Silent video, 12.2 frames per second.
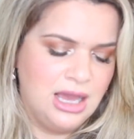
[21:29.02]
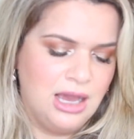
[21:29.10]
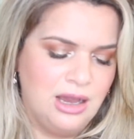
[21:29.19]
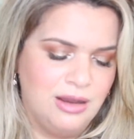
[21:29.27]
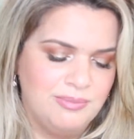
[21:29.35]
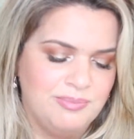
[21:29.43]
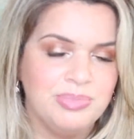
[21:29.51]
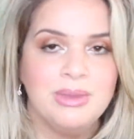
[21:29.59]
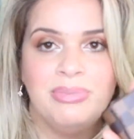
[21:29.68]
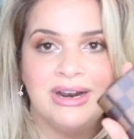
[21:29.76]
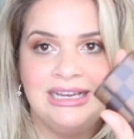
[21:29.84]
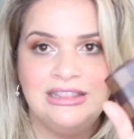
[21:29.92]
Um,
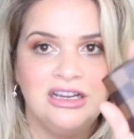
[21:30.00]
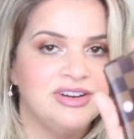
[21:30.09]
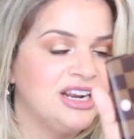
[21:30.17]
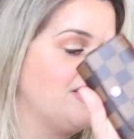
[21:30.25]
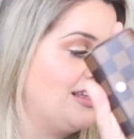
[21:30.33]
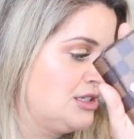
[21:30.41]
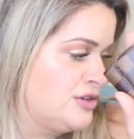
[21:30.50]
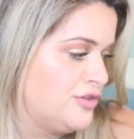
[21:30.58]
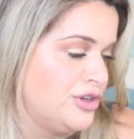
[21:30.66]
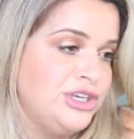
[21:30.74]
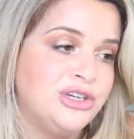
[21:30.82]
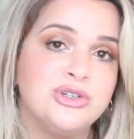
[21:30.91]
but I love it. I've had this for
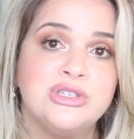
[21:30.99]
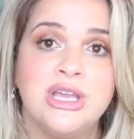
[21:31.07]
years.